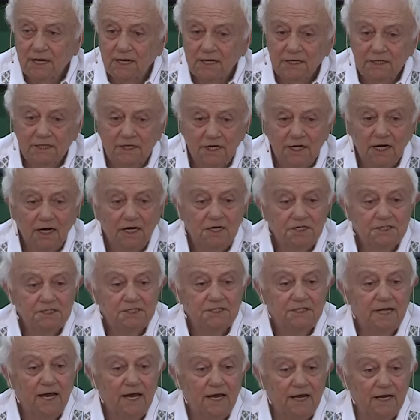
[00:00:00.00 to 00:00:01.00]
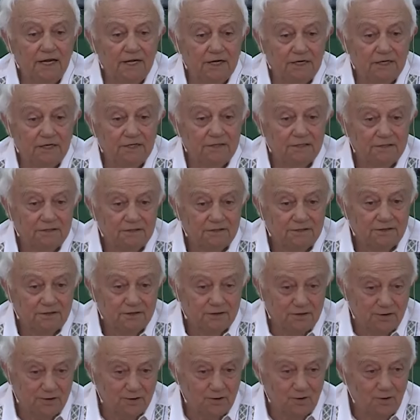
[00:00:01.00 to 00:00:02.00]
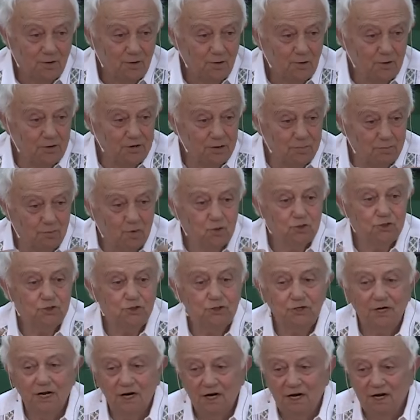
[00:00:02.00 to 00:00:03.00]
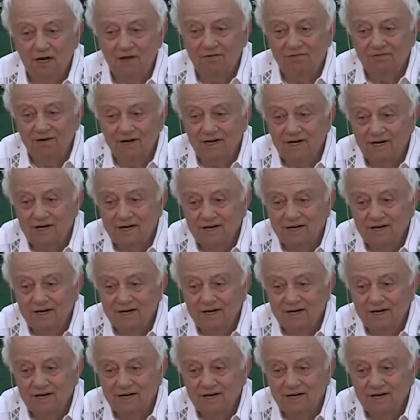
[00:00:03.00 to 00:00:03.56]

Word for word: ideal state on emotional level?